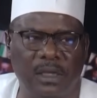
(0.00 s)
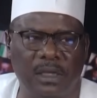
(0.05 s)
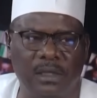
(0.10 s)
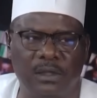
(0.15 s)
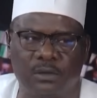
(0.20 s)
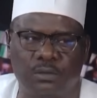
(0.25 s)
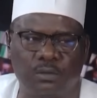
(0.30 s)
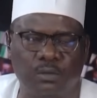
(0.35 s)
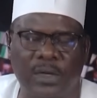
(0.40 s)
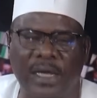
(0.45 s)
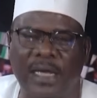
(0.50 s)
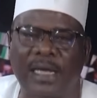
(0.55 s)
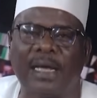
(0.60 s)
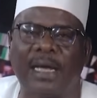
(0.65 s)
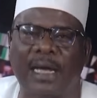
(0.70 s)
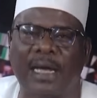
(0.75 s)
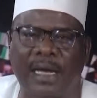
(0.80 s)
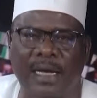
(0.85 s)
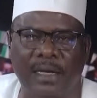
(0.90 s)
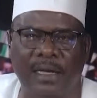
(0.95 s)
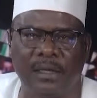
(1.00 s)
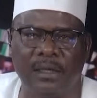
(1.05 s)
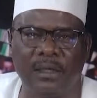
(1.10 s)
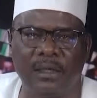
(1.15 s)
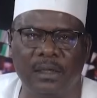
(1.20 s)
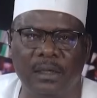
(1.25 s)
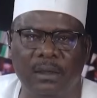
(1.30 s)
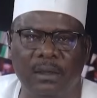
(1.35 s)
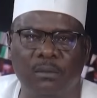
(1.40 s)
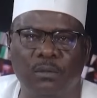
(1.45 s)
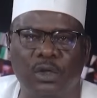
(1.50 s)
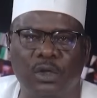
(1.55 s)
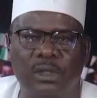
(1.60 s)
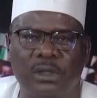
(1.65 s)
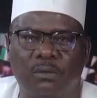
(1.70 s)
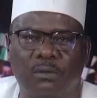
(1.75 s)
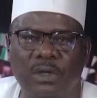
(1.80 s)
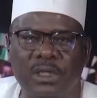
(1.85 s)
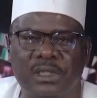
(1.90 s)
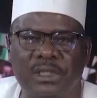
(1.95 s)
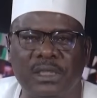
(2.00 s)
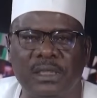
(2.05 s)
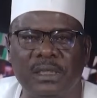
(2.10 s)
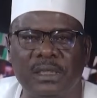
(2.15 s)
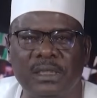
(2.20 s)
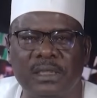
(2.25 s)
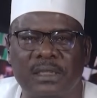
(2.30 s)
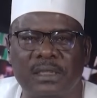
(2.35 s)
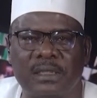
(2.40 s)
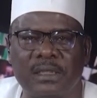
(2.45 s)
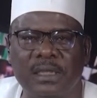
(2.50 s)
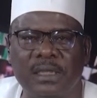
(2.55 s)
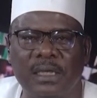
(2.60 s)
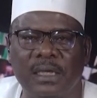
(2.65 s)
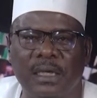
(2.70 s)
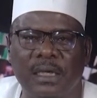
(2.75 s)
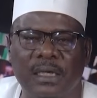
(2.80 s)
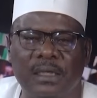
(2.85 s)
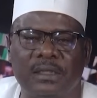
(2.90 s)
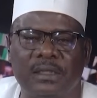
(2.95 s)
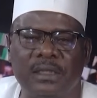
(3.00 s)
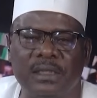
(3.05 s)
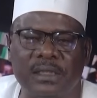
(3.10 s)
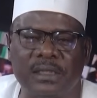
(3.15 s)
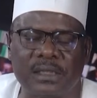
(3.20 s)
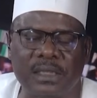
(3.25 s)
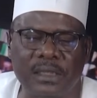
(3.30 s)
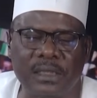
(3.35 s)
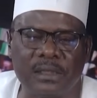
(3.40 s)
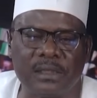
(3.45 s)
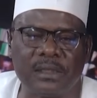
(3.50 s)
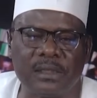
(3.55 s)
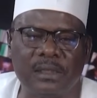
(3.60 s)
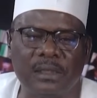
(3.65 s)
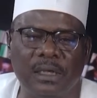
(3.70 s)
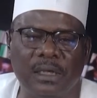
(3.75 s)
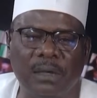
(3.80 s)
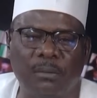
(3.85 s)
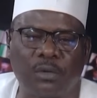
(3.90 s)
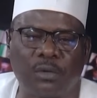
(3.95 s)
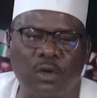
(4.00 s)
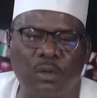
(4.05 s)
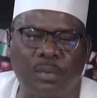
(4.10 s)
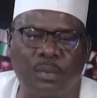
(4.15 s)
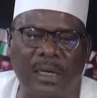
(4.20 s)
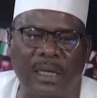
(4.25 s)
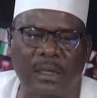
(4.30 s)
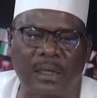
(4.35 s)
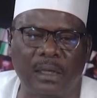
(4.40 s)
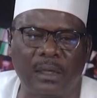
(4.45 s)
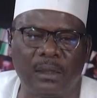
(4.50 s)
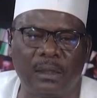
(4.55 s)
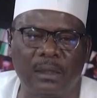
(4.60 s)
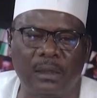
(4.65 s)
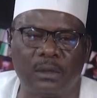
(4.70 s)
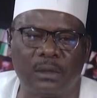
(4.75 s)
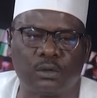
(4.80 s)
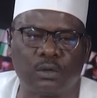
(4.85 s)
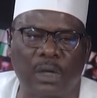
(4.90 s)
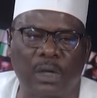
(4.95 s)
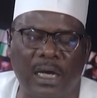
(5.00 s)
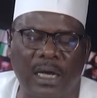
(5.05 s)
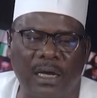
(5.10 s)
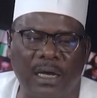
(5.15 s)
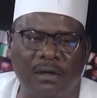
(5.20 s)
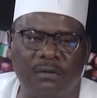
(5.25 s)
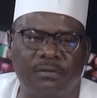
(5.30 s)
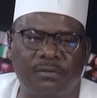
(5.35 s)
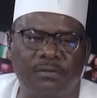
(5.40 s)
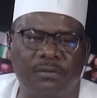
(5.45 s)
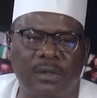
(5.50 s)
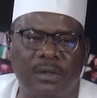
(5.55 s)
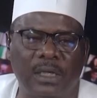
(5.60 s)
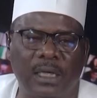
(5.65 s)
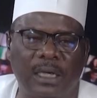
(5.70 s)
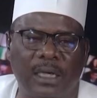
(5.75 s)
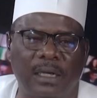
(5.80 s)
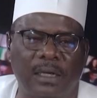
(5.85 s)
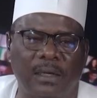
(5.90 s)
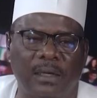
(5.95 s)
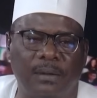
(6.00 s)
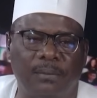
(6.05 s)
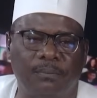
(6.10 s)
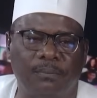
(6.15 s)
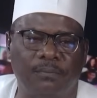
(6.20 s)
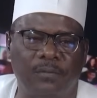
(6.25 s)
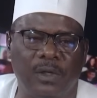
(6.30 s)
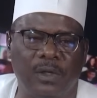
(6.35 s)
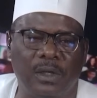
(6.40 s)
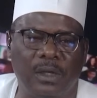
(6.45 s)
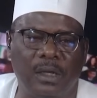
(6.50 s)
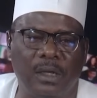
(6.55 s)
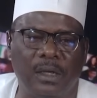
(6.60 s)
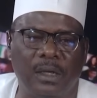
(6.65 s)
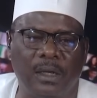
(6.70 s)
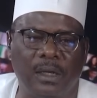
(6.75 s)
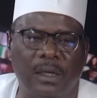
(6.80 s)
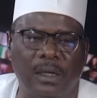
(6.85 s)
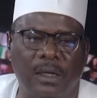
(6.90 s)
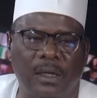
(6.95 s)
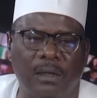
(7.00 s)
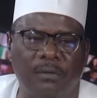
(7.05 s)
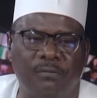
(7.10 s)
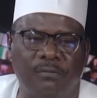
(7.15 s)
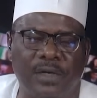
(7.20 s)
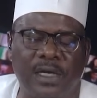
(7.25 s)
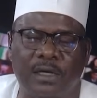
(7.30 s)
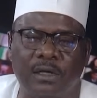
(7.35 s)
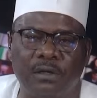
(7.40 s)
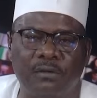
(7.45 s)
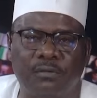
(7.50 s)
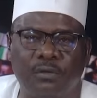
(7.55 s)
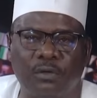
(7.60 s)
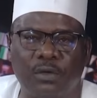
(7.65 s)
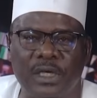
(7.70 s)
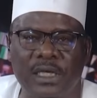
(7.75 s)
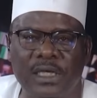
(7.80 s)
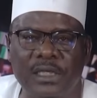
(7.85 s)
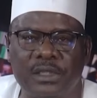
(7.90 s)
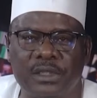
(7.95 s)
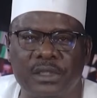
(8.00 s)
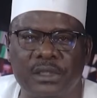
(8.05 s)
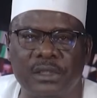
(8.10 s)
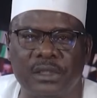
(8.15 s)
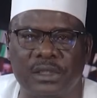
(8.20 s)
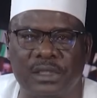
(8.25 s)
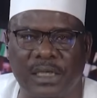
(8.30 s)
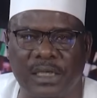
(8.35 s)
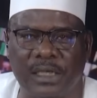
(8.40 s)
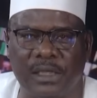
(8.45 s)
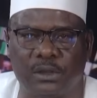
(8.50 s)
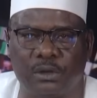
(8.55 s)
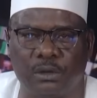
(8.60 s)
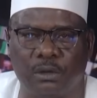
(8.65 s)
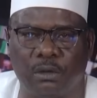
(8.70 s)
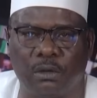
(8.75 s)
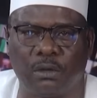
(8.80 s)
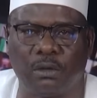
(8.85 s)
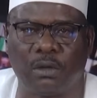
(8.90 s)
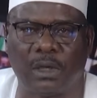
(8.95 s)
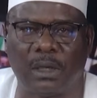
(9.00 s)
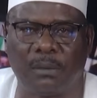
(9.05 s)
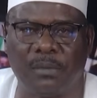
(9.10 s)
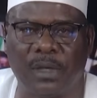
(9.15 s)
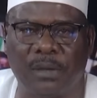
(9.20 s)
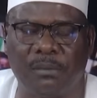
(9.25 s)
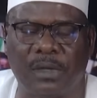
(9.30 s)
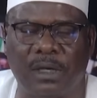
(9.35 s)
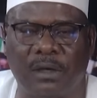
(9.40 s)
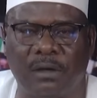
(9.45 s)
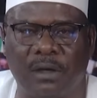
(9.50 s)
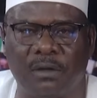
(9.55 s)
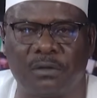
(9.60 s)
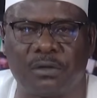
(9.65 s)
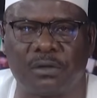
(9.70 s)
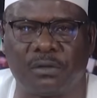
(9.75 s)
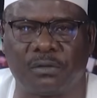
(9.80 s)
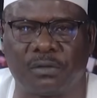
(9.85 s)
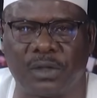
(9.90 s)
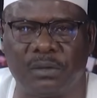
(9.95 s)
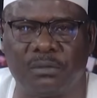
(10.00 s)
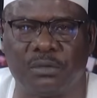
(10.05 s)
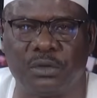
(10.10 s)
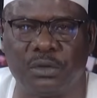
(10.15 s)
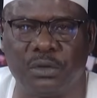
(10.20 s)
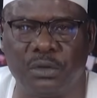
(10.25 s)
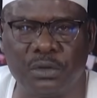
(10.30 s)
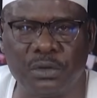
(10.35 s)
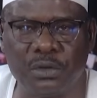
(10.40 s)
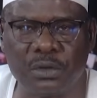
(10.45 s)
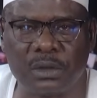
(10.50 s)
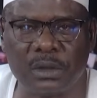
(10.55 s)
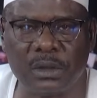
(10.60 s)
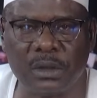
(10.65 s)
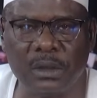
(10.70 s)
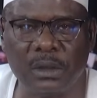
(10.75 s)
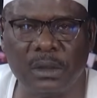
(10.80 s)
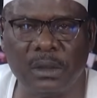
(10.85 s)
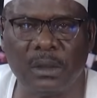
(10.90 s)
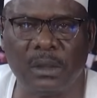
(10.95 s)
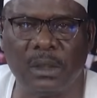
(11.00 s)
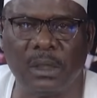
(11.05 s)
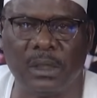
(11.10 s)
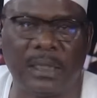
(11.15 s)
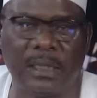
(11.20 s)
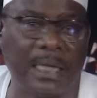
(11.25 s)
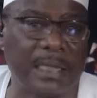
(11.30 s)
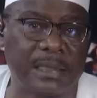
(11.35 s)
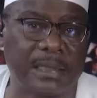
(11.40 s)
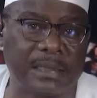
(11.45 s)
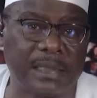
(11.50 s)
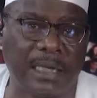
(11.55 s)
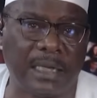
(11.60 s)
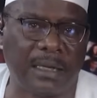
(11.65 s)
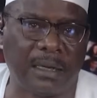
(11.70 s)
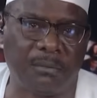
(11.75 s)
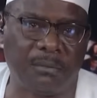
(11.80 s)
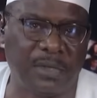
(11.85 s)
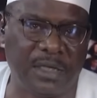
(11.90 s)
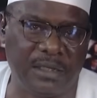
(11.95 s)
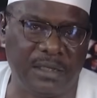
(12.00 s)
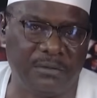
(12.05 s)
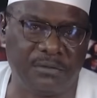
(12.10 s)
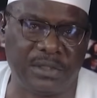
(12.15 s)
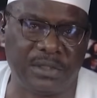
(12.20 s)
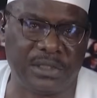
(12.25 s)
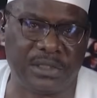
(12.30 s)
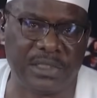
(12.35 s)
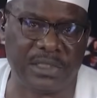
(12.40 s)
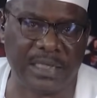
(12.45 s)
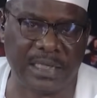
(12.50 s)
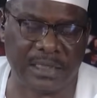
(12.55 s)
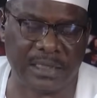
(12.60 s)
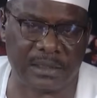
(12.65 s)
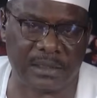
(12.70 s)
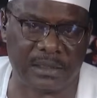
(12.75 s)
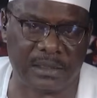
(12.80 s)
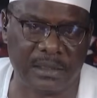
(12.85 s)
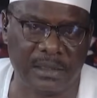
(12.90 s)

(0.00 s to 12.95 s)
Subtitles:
way high. But the question is it proper to have a vehicle for each senator or a member of House of Rep to use? The answer, I believe, is yes.